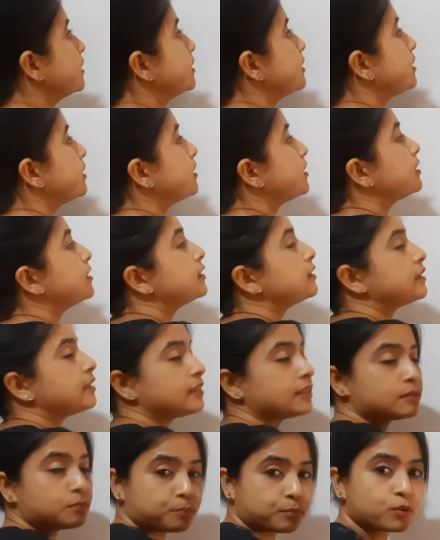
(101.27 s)
the,
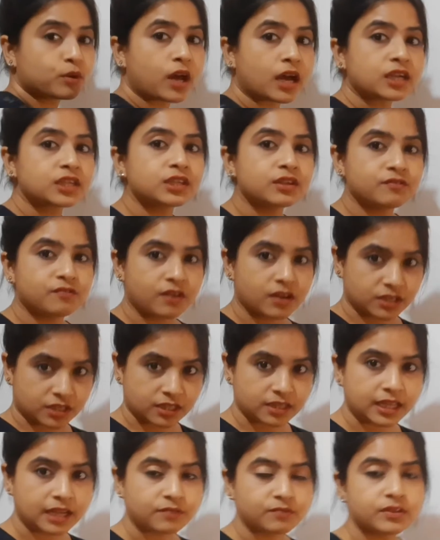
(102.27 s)
the production
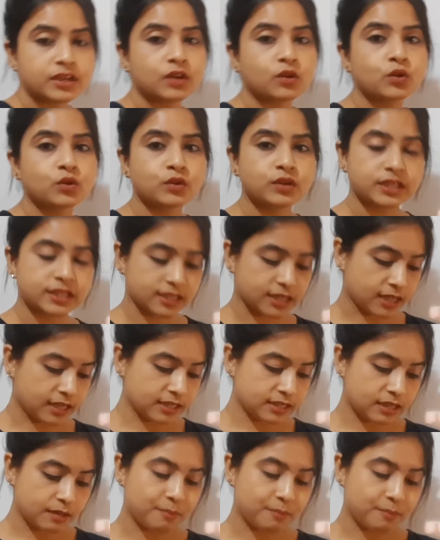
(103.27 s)
function that we are going to discuss,